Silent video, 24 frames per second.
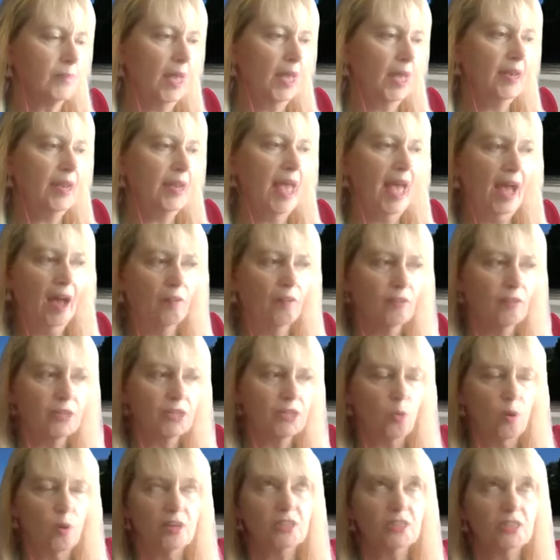an
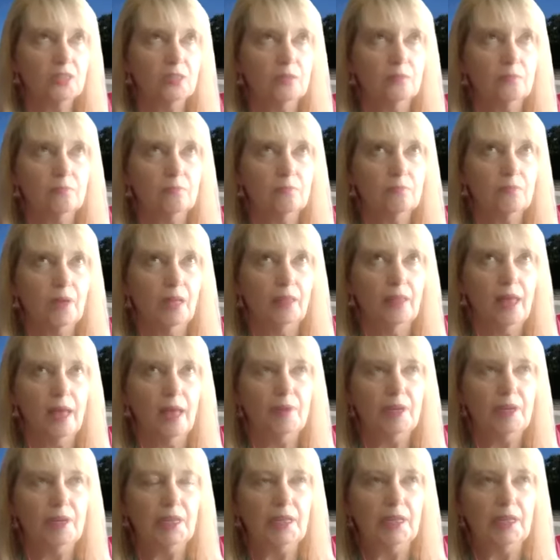average quantum
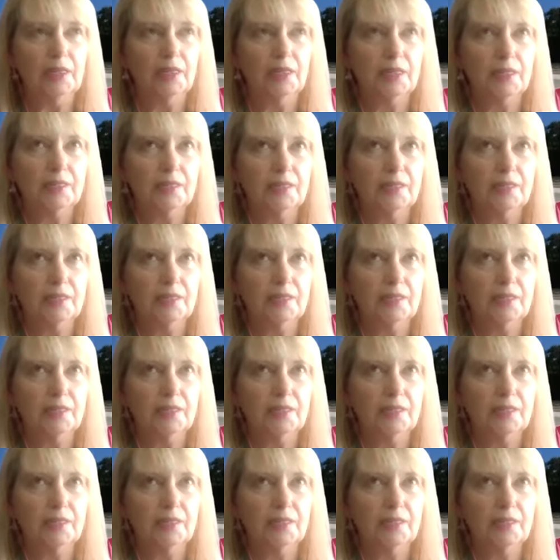alignment healing